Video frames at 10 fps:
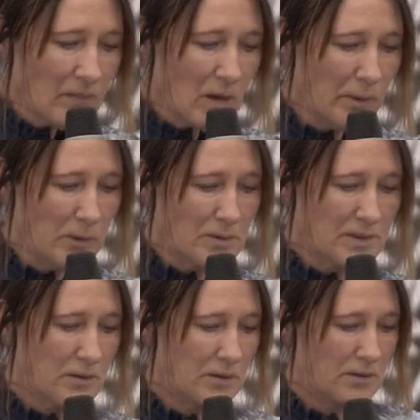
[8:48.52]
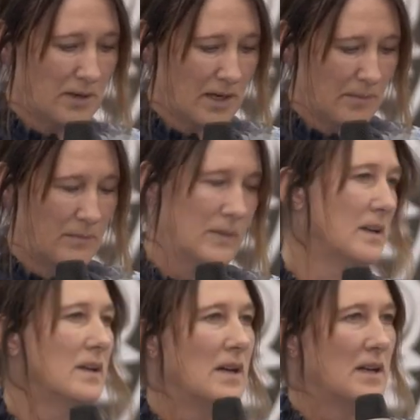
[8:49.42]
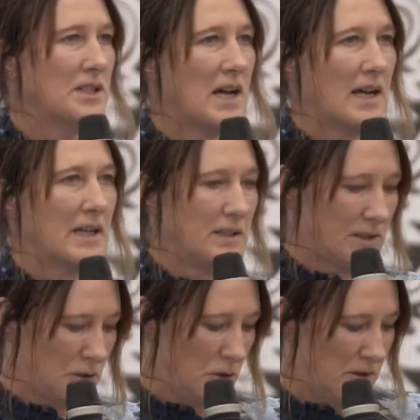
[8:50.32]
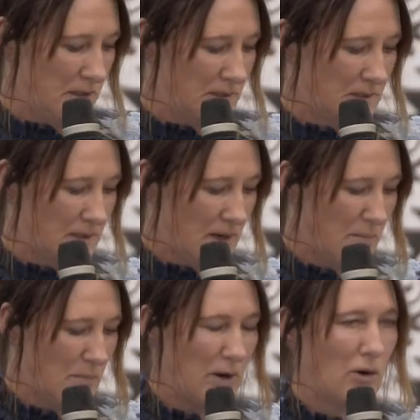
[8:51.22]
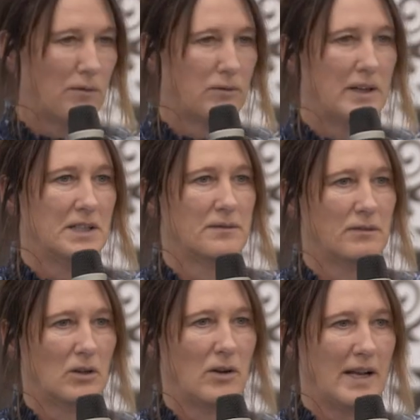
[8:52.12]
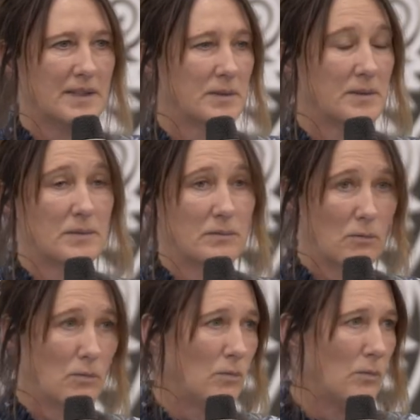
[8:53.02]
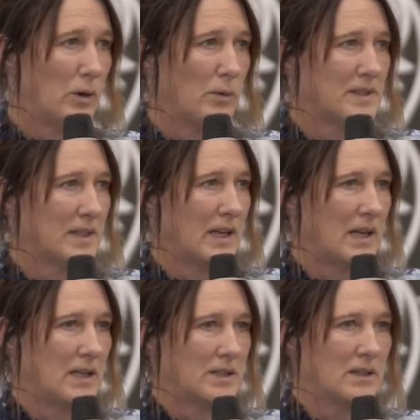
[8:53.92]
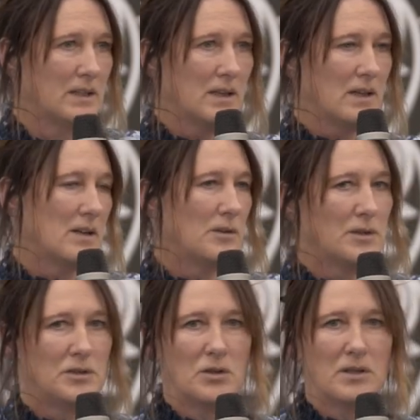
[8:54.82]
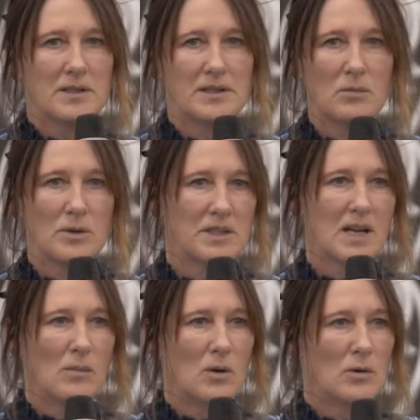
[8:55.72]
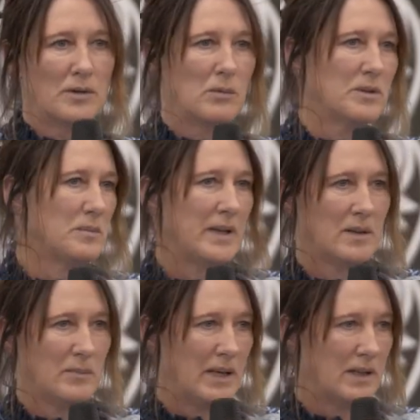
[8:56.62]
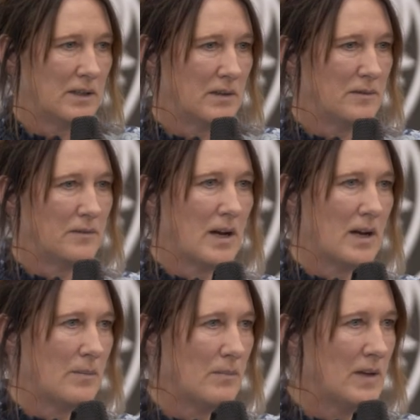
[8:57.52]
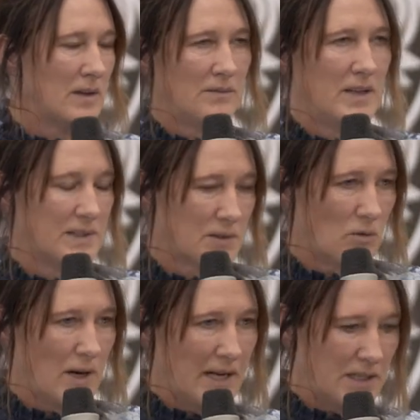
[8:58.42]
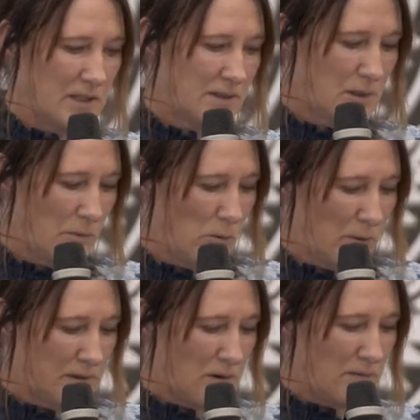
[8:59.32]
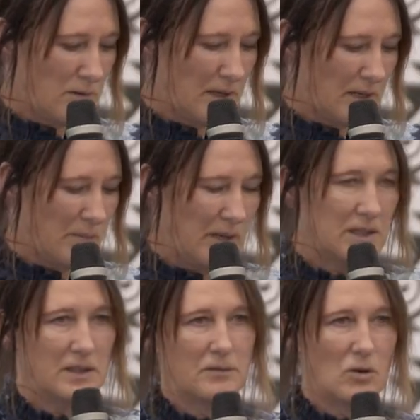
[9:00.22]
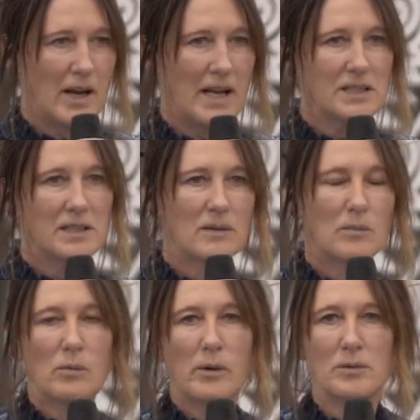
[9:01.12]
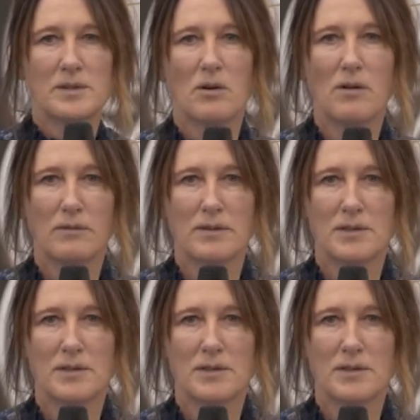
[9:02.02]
We also target the students by offering different grades, because we're always going to get those students that want to come along, they want to be competitive, that's great. So we always offer a competitive grade, but we also offer a